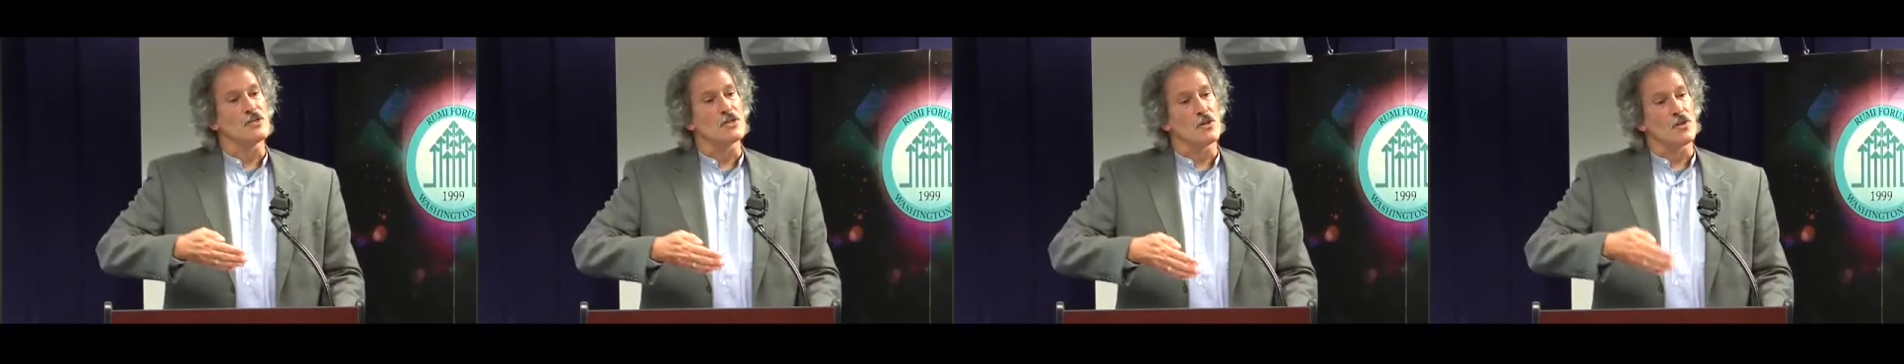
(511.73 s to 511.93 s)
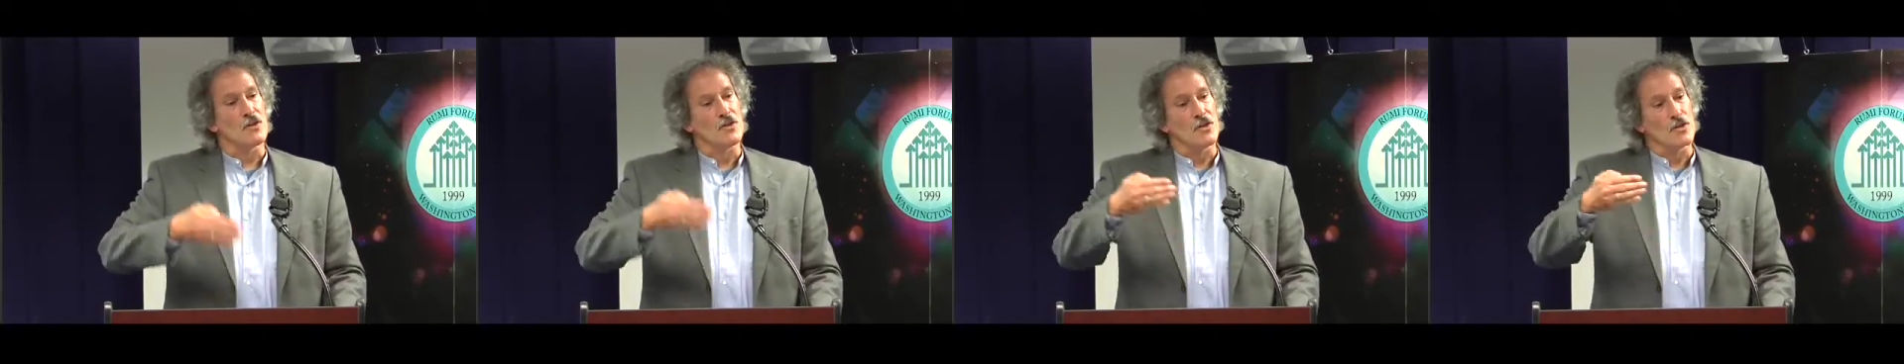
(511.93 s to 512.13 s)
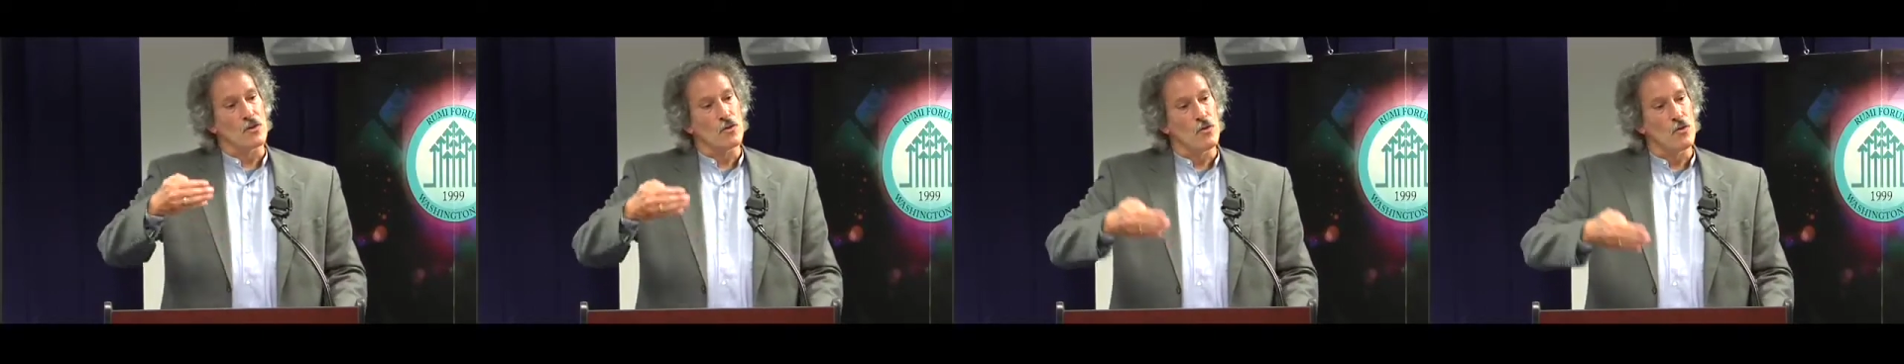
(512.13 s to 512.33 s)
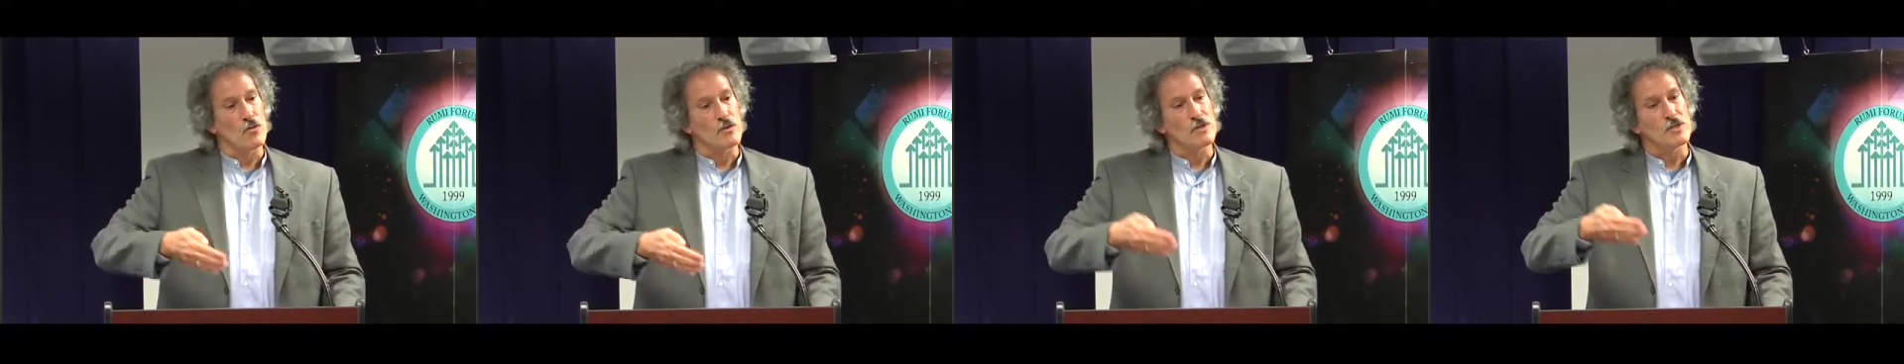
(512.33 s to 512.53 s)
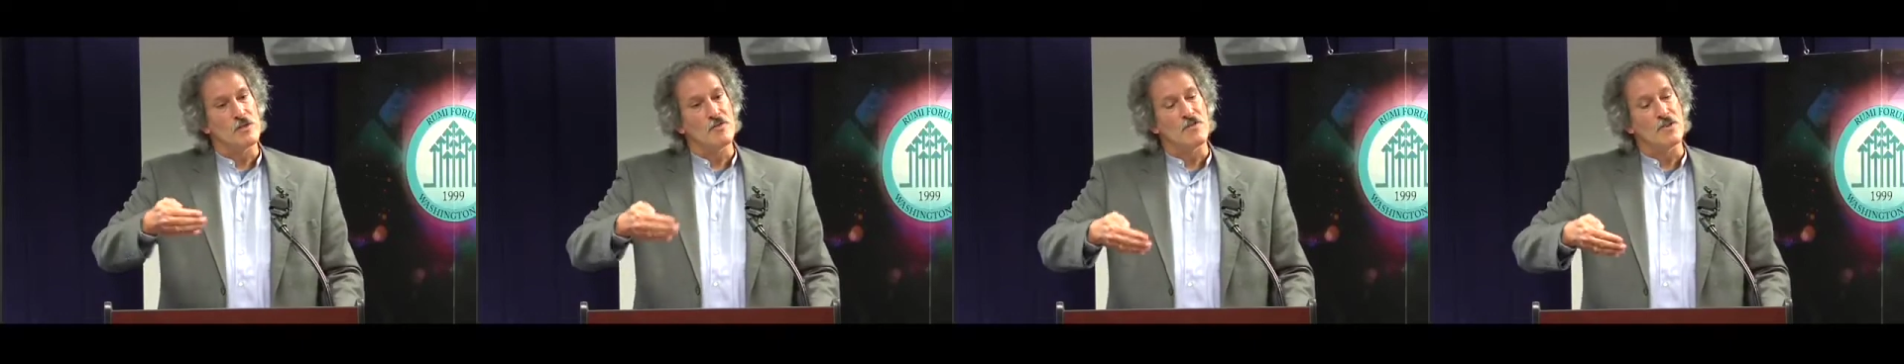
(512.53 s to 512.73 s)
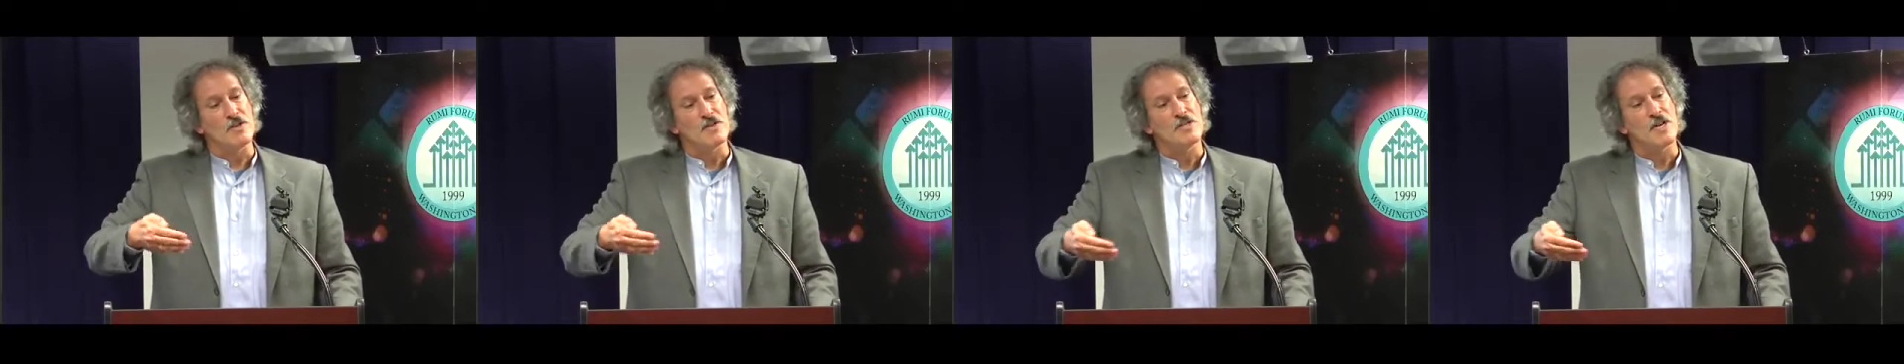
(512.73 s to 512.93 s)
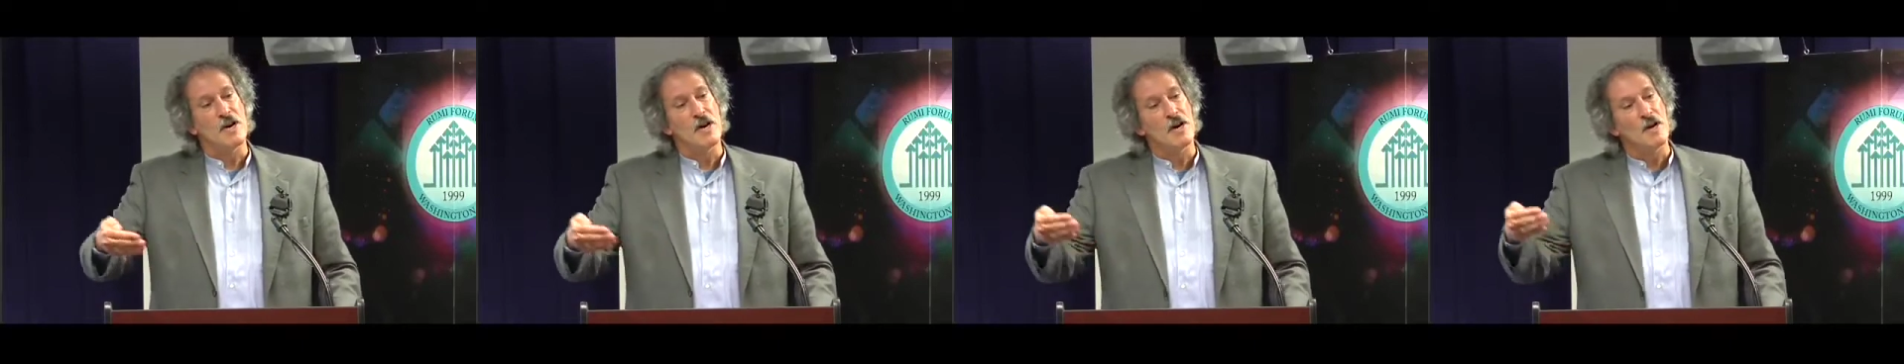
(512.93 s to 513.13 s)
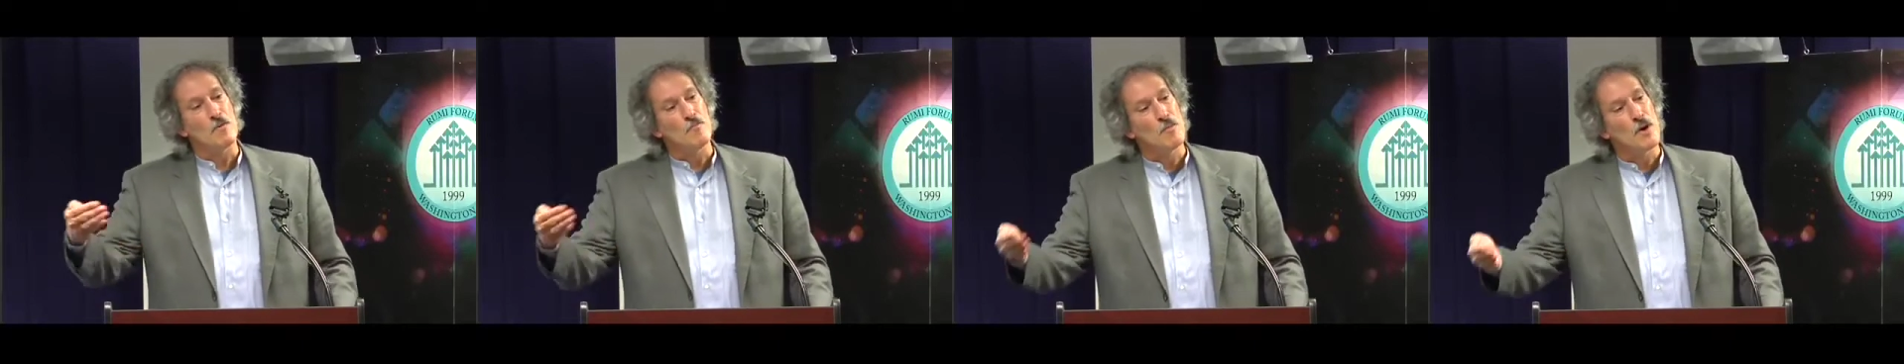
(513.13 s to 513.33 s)
so that in the course of the
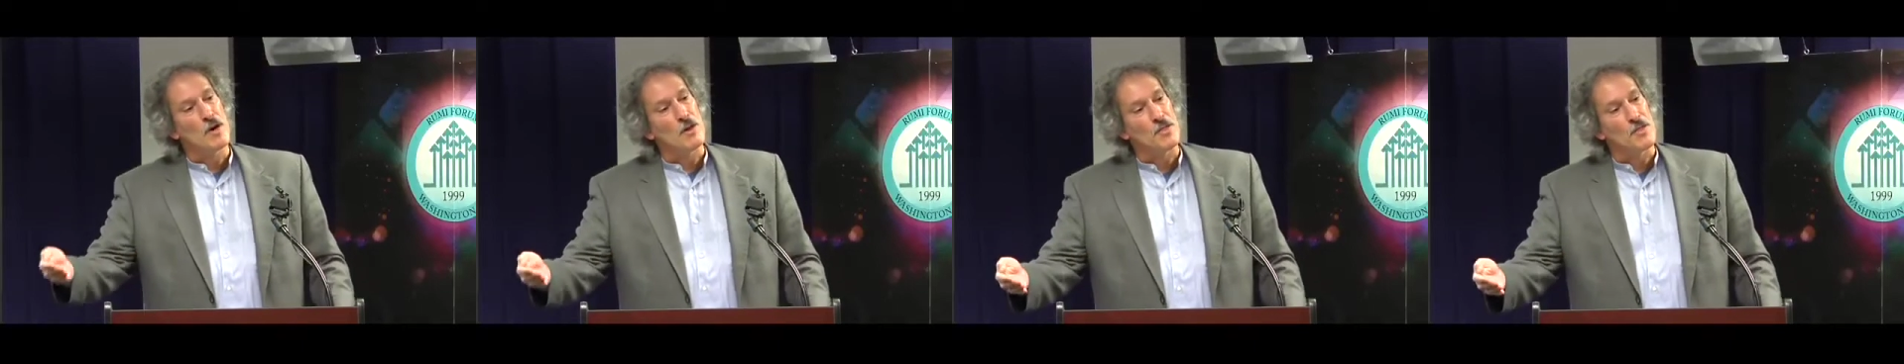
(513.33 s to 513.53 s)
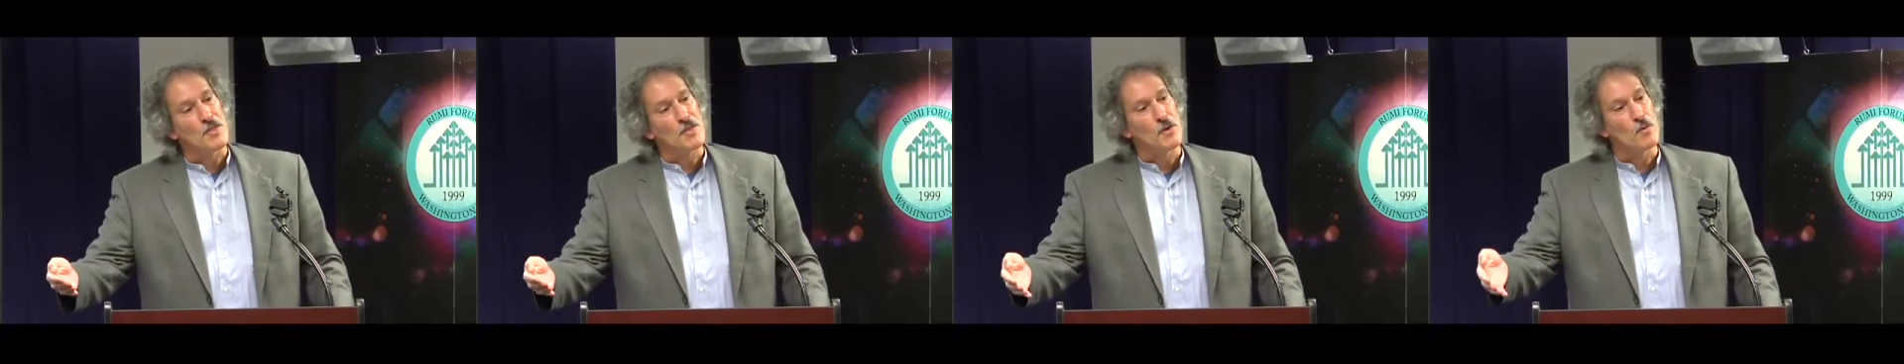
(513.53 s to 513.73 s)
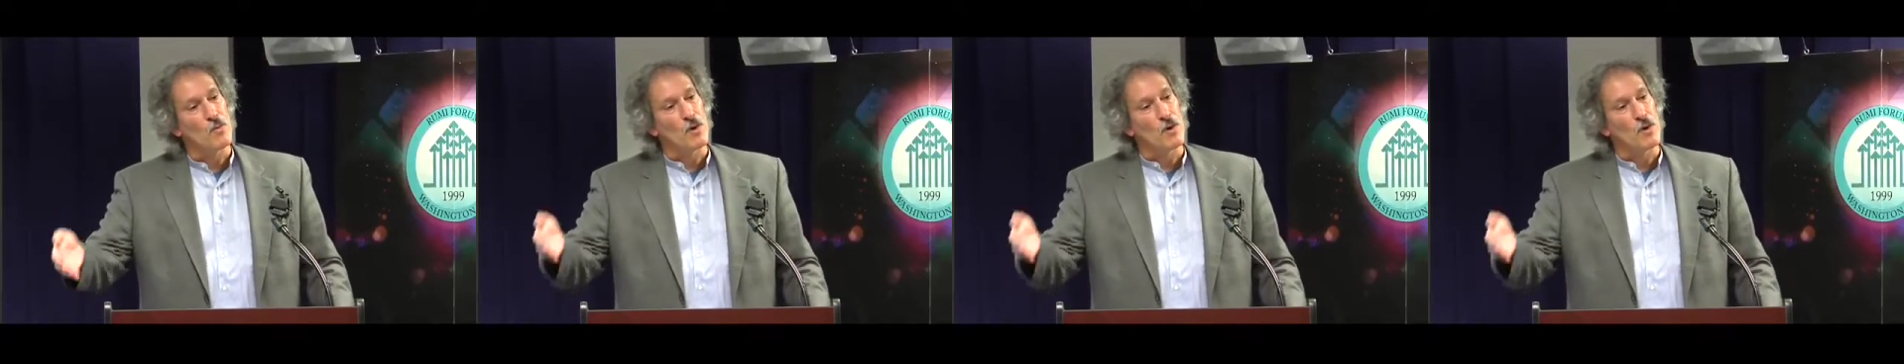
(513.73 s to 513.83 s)
entire month,